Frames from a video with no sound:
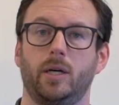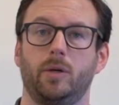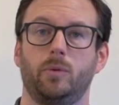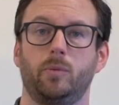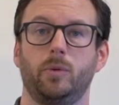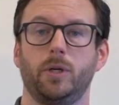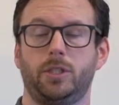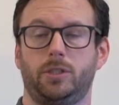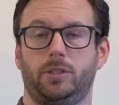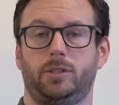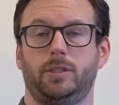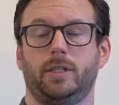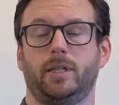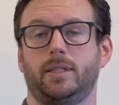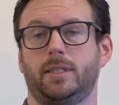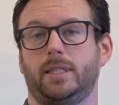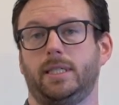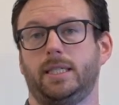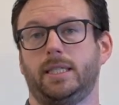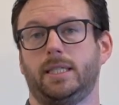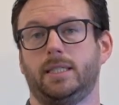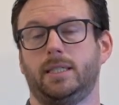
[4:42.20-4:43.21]
which
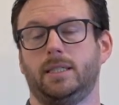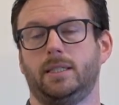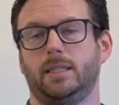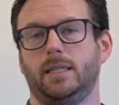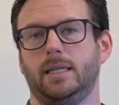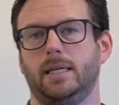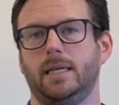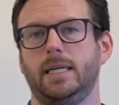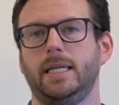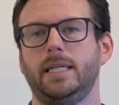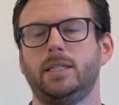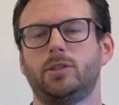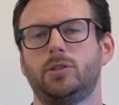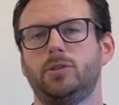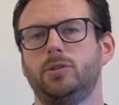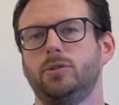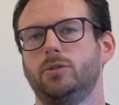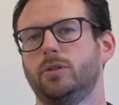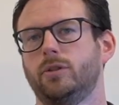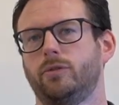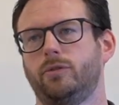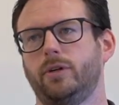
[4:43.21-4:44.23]
leads
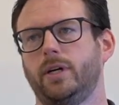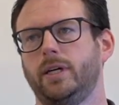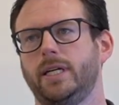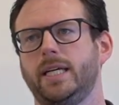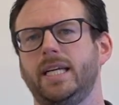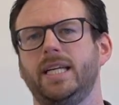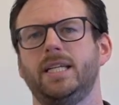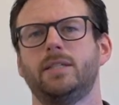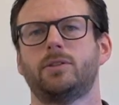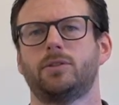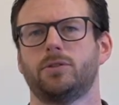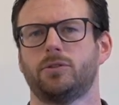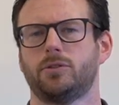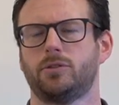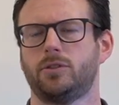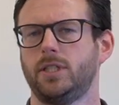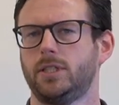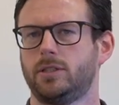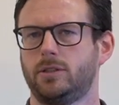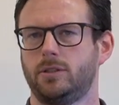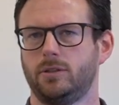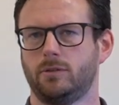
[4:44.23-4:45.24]
to a very
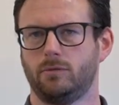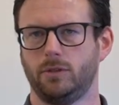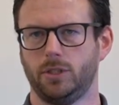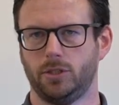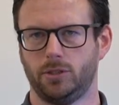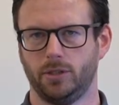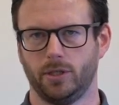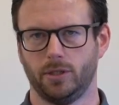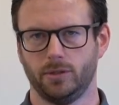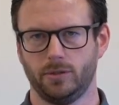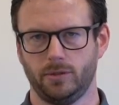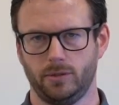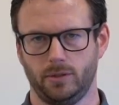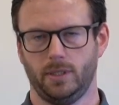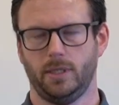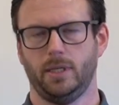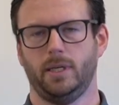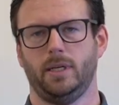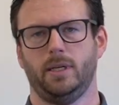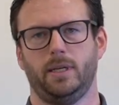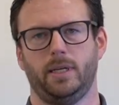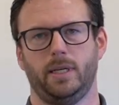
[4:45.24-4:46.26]
inconsistent result
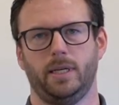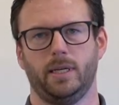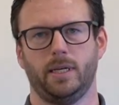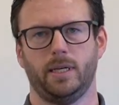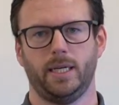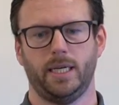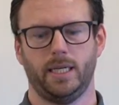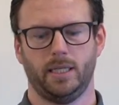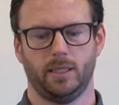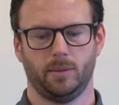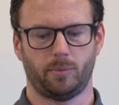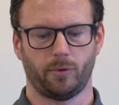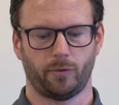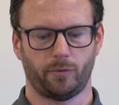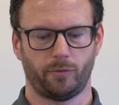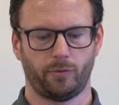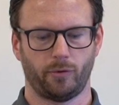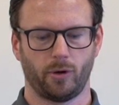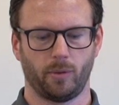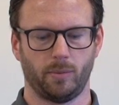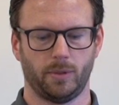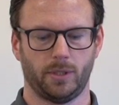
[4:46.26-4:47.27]
in the
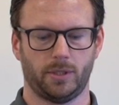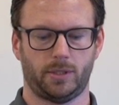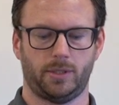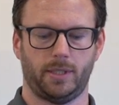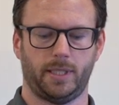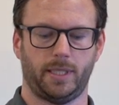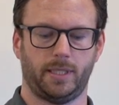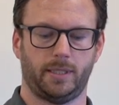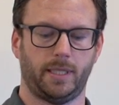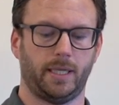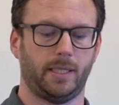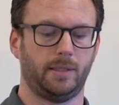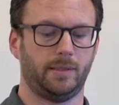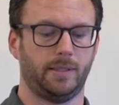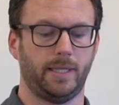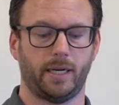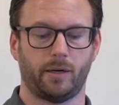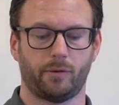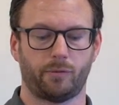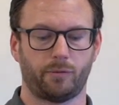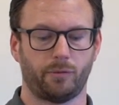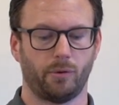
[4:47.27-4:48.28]
performance and
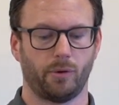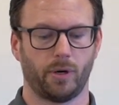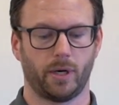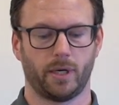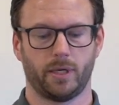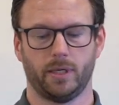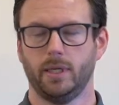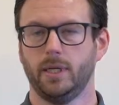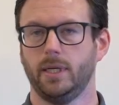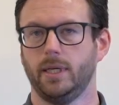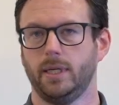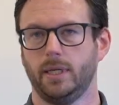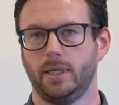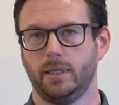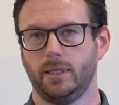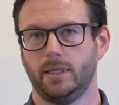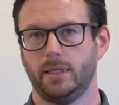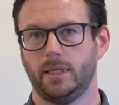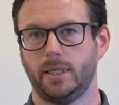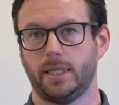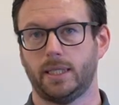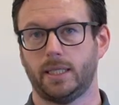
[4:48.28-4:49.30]
therefore
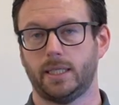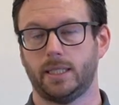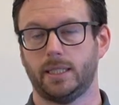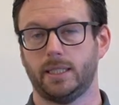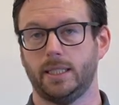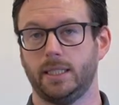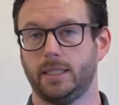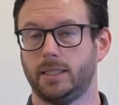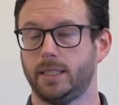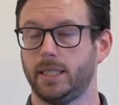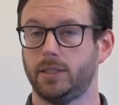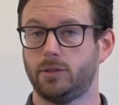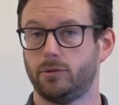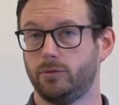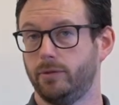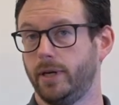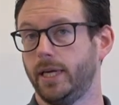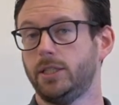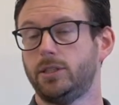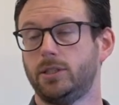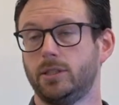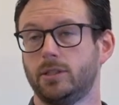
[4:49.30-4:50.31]
in
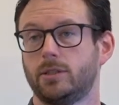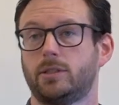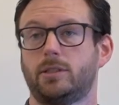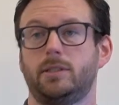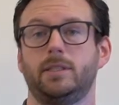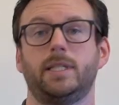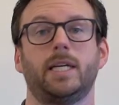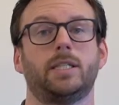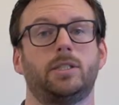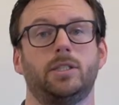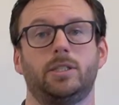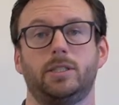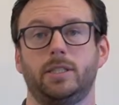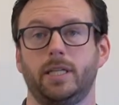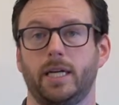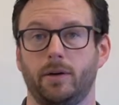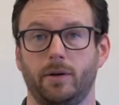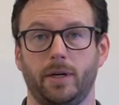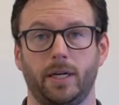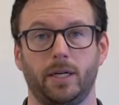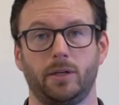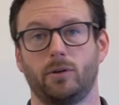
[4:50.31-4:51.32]
iterations
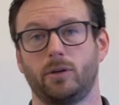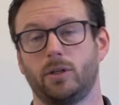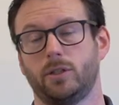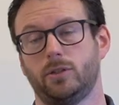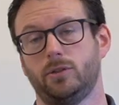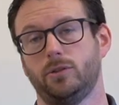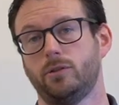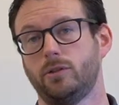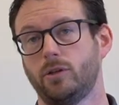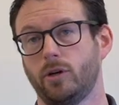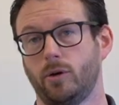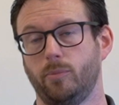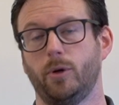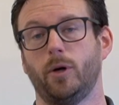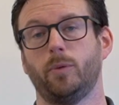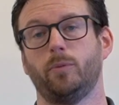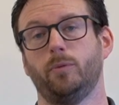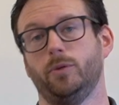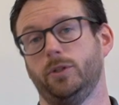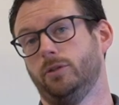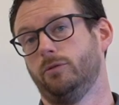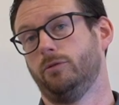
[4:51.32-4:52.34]
necessary in order to come
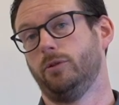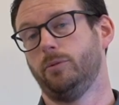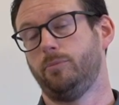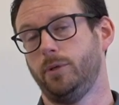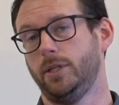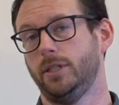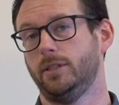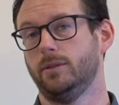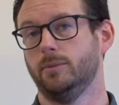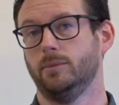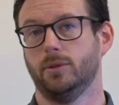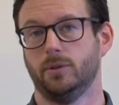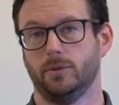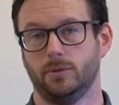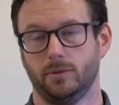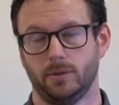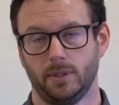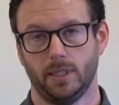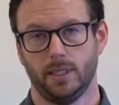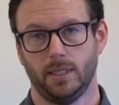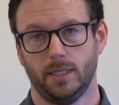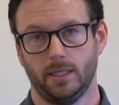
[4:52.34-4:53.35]
up with a repeatable
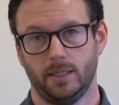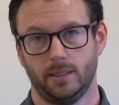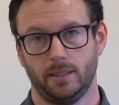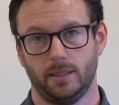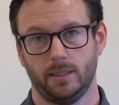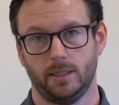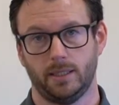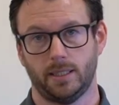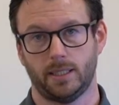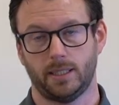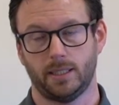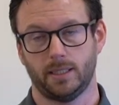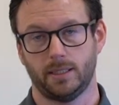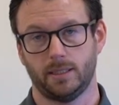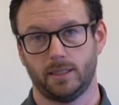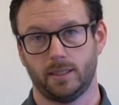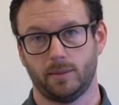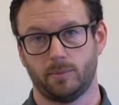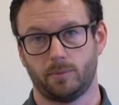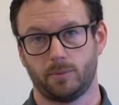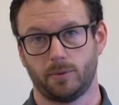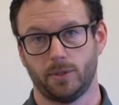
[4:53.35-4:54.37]

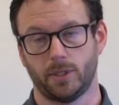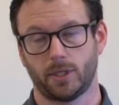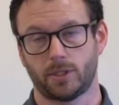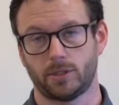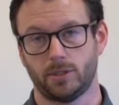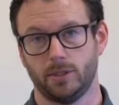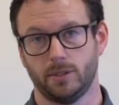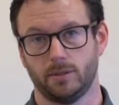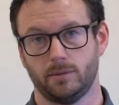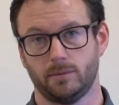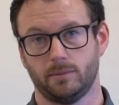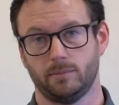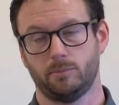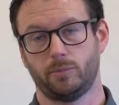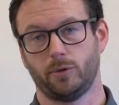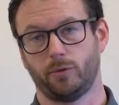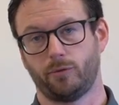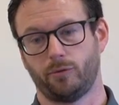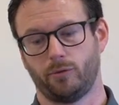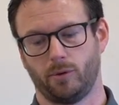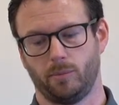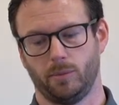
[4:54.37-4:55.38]
production
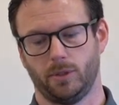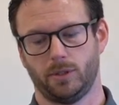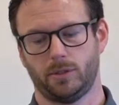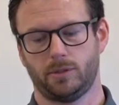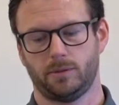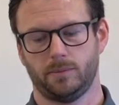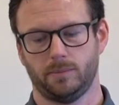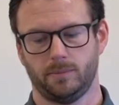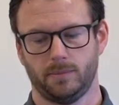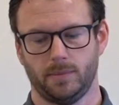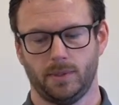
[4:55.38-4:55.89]
performance.